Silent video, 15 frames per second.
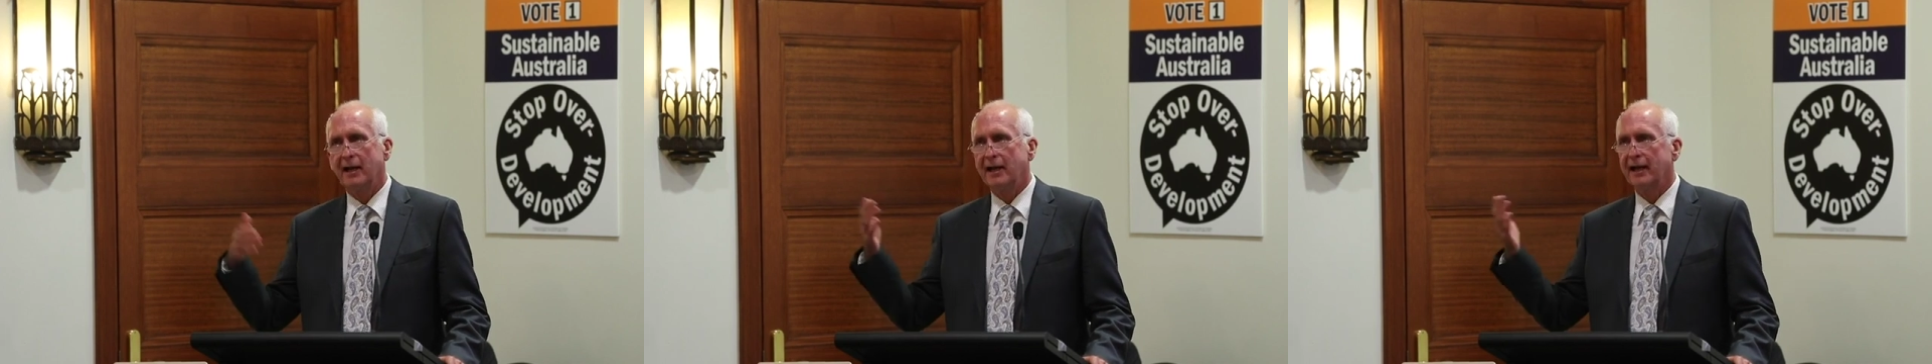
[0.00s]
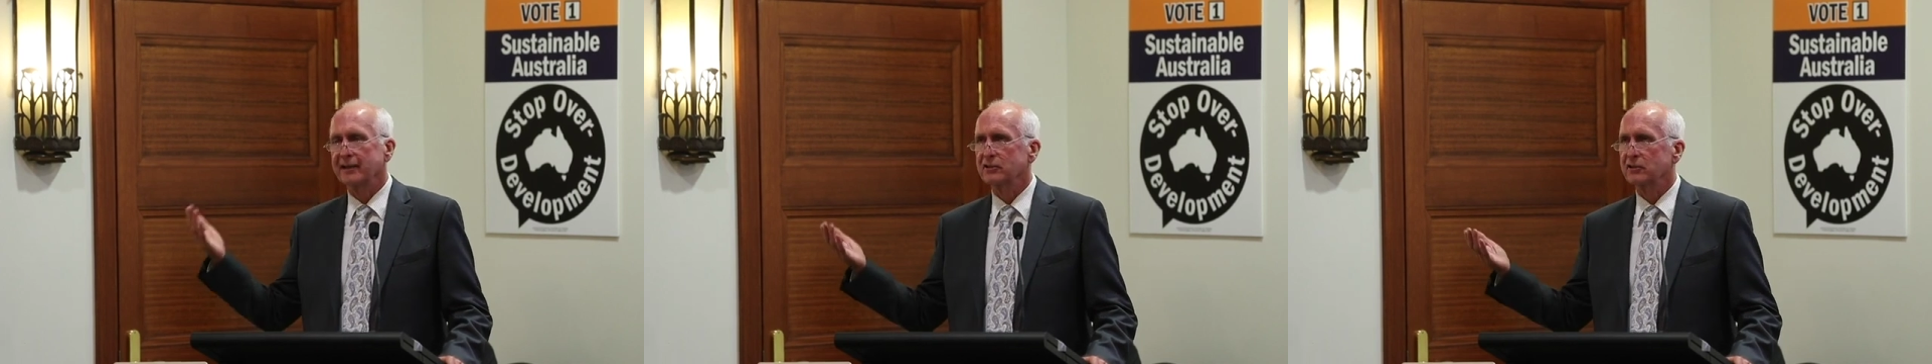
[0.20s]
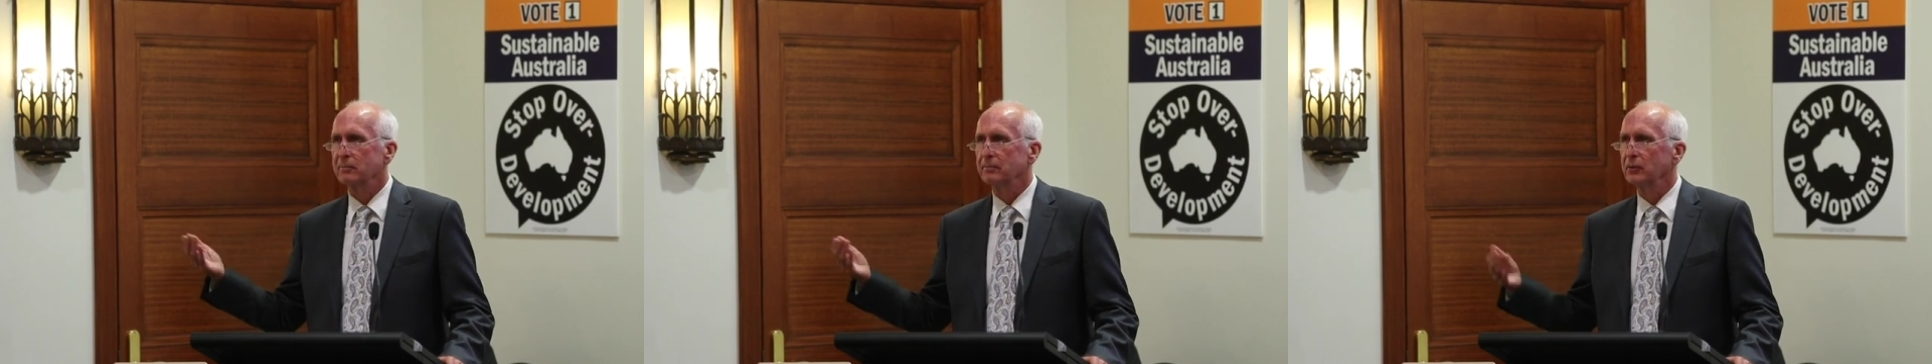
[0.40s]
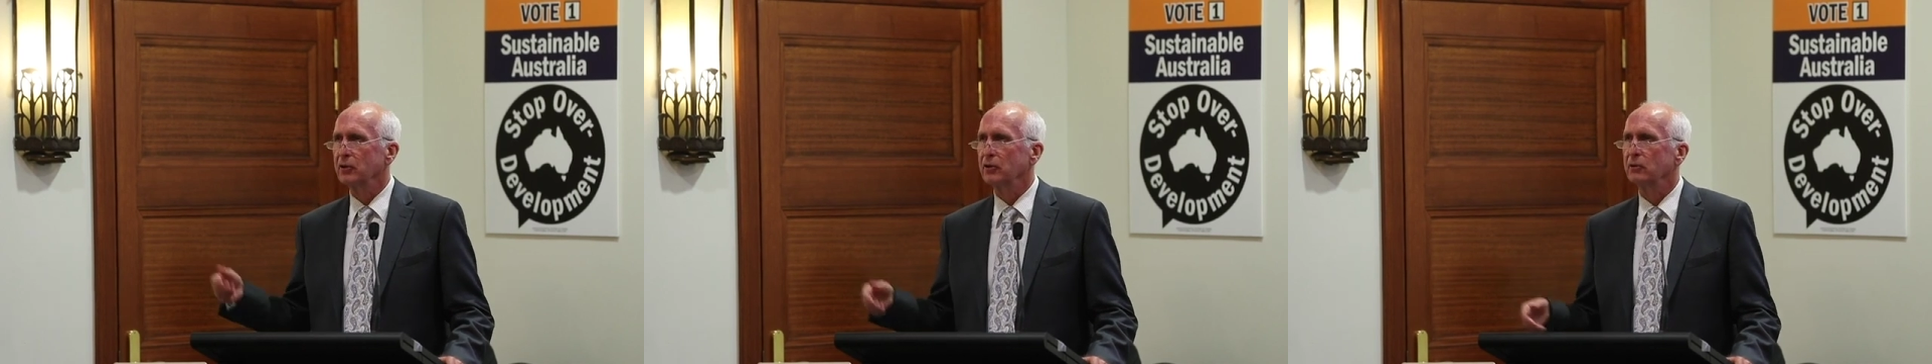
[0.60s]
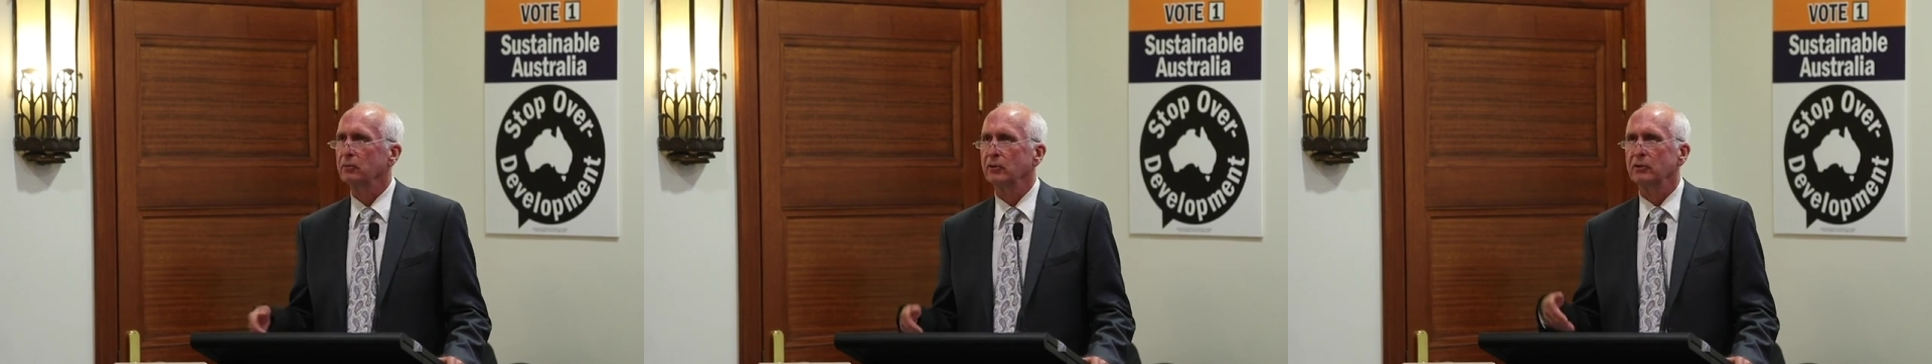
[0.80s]
out to
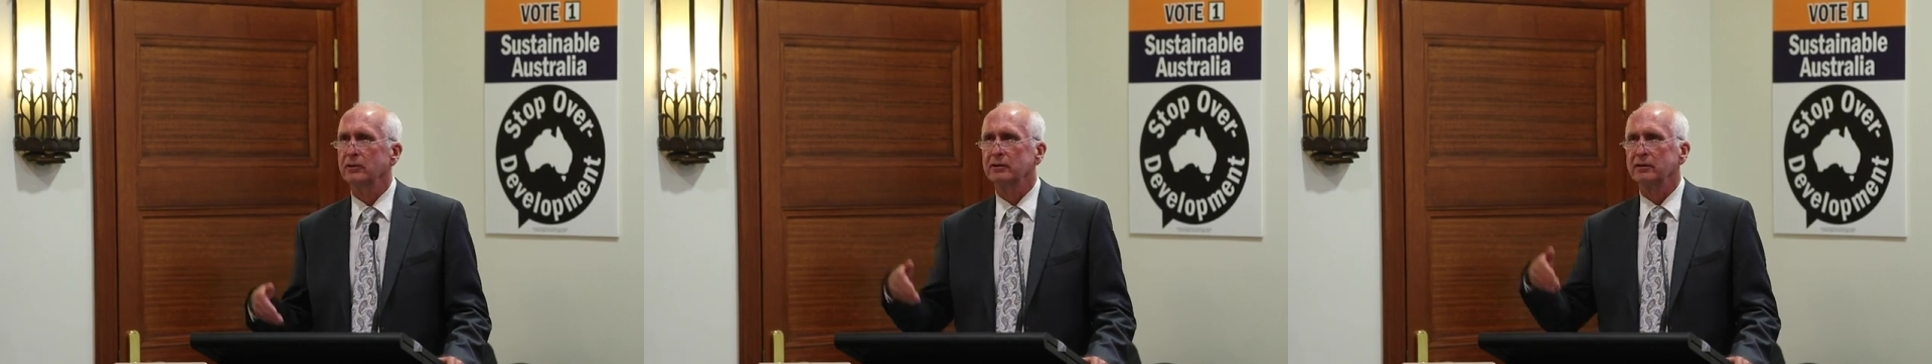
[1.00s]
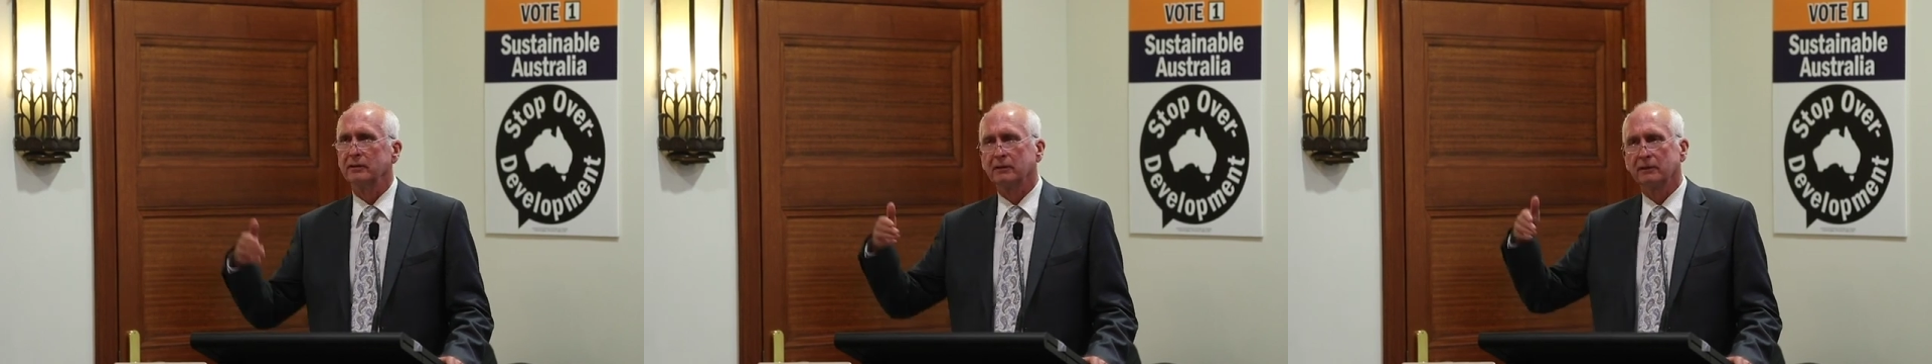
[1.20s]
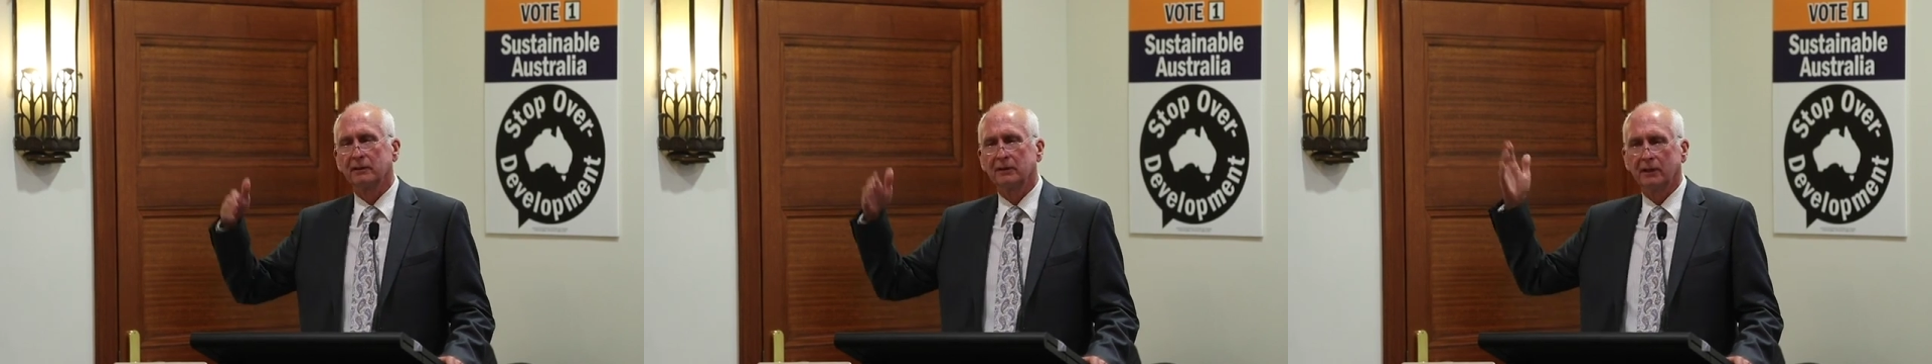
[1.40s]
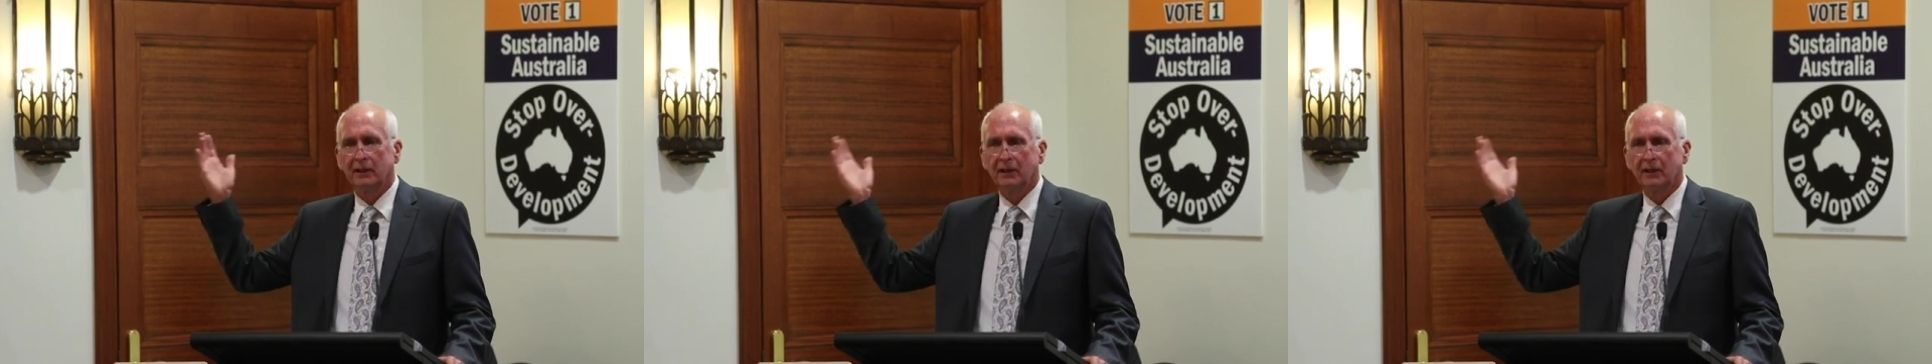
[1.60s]
Burwood and